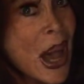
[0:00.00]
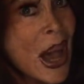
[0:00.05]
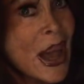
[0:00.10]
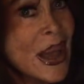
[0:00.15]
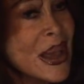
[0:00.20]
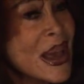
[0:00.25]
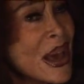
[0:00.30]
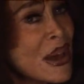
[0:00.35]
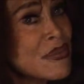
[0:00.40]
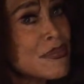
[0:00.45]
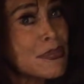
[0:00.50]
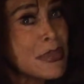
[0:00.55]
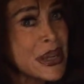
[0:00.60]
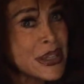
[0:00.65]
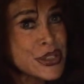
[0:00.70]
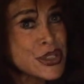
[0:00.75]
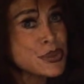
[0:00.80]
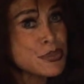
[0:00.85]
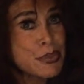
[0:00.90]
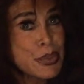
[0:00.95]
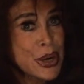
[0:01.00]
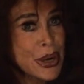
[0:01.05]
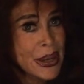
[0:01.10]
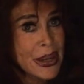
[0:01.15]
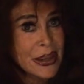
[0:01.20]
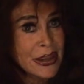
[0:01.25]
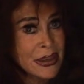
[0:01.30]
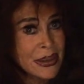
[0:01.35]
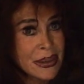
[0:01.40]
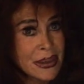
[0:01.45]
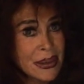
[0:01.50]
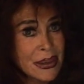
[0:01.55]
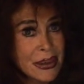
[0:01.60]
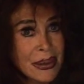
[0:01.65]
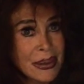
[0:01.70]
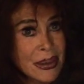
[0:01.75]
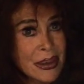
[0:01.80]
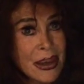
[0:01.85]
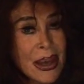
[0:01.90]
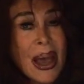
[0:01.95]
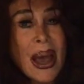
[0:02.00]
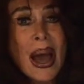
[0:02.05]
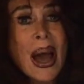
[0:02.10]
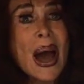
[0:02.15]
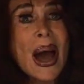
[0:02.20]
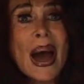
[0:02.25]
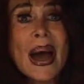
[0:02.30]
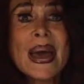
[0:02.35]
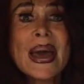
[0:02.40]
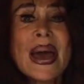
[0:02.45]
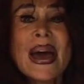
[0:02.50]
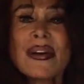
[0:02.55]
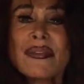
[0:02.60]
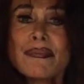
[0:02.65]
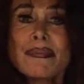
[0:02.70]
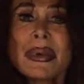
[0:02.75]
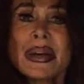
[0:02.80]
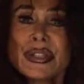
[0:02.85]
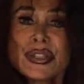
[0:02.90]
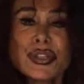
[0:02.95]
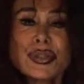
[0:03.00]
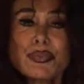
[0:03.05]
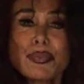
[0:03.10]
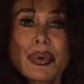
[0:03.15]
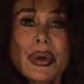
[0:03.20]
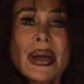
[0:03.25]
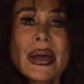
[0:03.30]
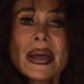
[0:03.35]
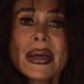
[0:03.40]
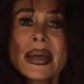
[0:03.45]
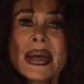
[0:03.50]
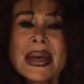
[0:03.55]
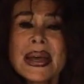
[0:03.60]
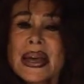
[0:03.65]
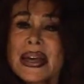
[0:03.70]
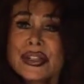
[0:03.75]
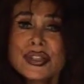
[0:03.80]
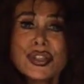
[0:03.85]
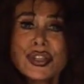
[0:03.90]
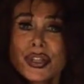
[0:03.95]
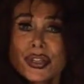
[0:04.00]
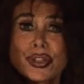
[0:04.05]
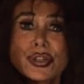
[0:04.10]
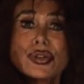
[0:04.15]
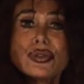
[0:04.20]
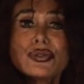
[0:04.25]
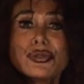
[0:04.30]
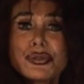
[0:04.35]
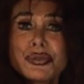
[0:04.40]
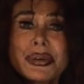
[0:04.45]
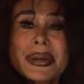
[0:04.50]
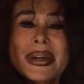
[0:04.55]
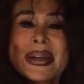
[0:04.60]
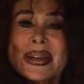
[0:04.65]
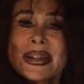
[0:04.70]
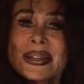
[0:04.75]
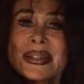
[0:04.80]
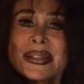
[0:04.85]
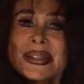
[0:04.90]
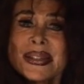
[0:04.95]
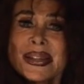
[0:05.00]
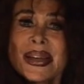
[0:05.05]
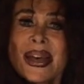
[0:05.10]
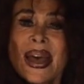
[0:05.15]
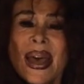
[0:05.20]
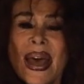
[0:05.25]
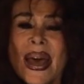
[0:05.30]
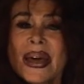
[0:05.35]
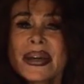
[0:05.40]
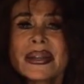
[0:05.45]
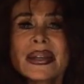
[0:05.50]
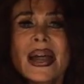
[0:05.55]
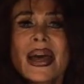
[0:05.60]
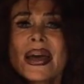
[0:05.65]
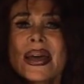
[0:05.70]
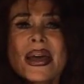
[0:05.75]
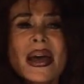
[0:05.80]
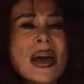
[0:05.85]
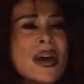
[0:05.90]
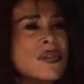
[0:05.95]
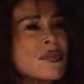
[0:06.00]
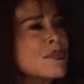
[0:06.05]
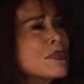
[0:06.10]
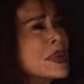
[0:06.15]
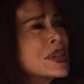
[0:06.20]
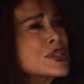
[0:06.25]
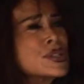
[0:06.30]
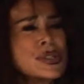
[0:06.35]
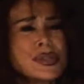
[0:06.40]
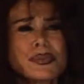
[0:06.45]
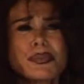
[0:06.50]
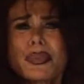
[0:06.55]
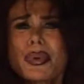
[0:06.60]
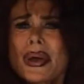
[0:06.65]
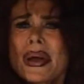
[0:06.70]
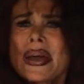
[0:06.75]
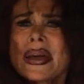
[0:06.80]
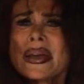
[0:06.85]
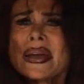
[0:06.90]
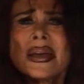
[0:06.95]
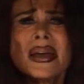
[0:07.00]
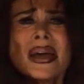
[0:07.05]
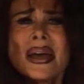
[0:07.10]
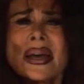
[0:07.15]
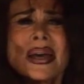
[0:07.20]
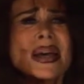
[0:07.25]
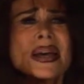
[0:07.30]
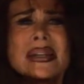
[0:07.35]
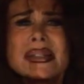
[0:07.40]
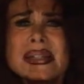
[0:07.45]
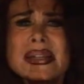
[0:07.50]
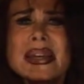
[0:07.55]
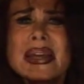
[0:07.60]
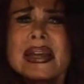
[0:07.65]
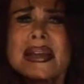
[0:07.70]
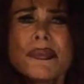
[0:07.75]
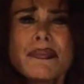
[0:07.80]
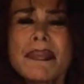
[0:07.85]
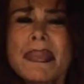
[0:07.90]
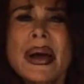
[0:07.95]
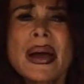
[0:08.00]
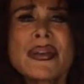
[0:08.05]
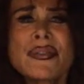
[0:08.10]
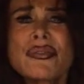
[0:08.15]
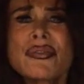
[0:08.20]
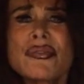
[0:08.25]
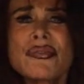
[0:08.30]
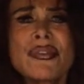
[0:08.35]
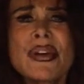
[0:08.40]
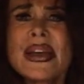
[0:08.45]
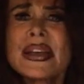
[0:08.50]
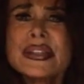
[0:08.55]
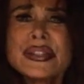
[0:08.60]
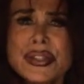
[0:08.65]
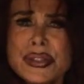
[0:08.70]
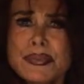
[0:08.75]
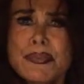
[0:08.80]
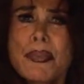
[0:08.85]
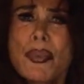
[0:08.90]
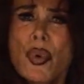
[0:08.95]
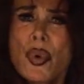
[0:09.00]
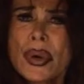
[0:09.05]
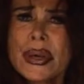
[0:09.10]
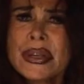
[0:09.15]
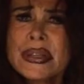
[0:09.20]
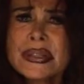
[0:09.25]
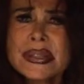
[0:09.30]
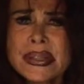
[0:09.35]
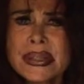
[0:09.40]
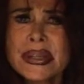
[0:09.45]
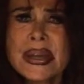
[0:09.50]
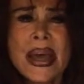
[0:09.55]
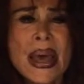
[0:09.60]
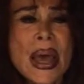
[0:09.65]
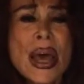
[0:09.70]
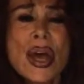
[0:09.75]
I have my spray. I have my spray as a nutrient, and I have my spray to keep my face moist.